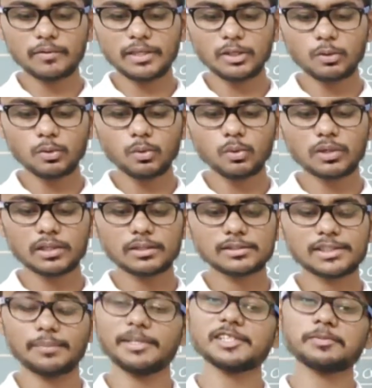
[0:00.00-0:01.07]
will do
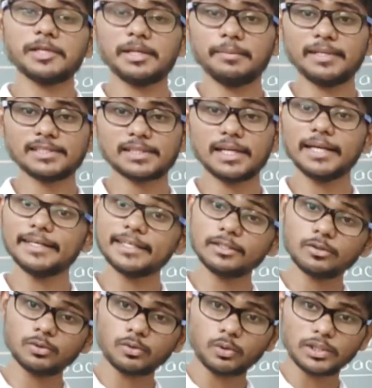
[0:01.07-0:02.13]
some experiments related
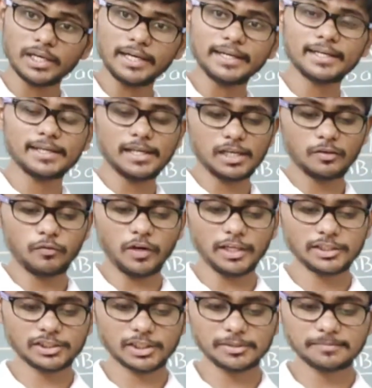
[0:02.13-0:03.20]
to total internal
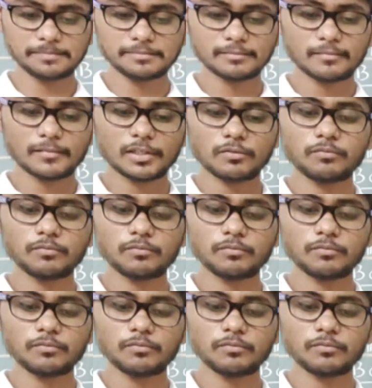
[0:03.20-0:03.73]
reflection.